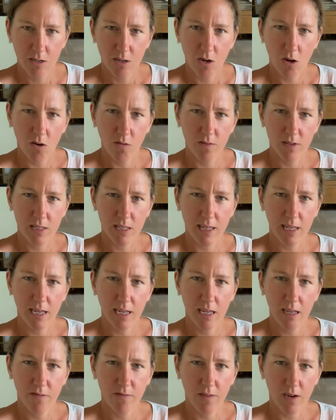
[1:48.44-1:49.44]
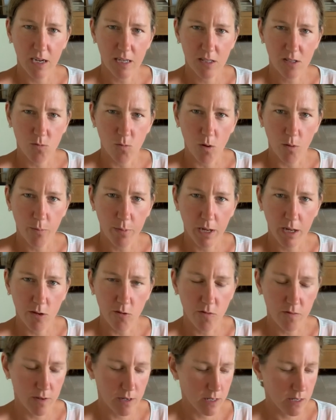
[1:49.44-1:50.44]
Obviously if I swap
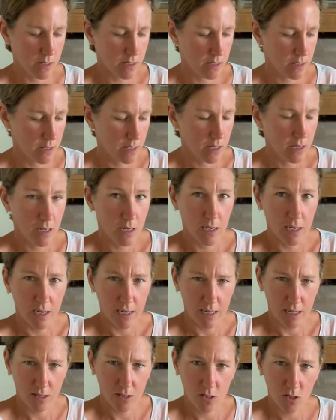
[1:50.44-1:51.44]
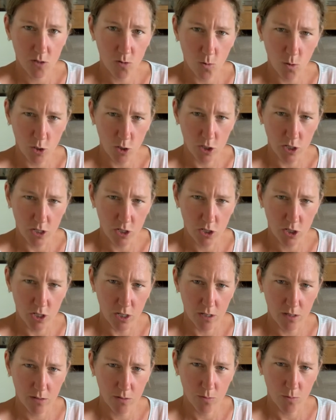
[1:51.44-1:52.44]
over, I squash it shut
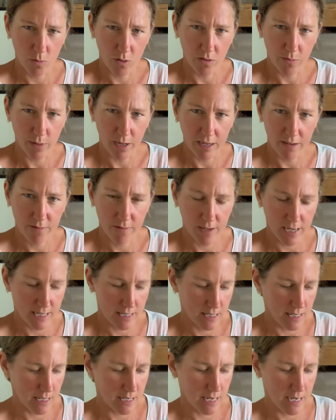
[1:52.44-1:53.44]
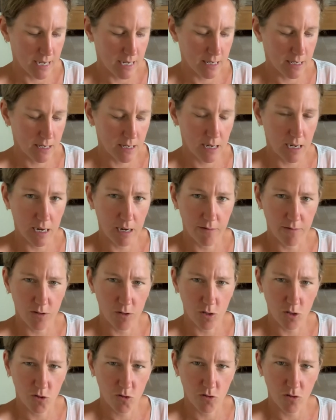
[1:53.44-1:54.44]
with my affected hand, and I've got
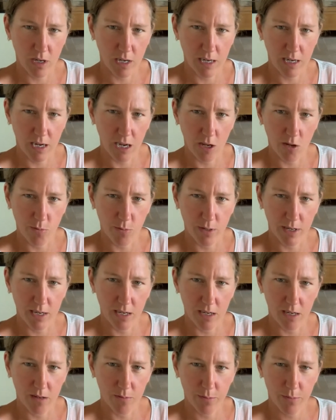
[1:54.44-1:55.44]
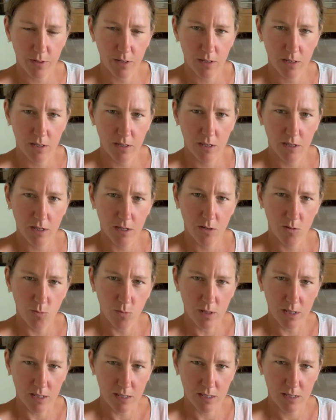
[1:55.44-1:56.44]
to try and open it up with
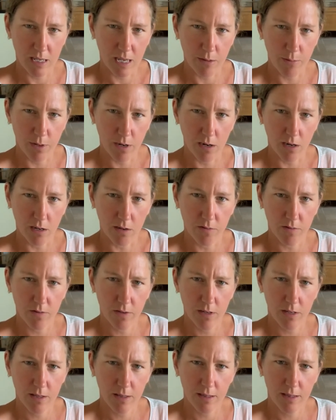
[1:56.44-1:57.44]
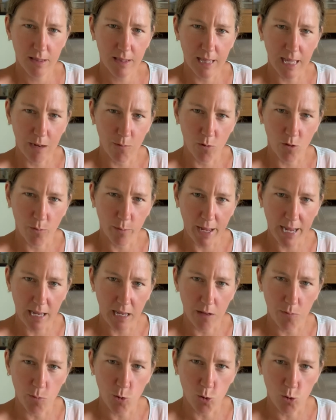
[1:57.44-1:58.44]
the SaeboGlove. That will make
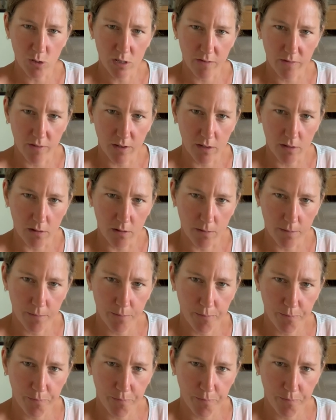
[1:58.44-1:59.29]
it more difficult.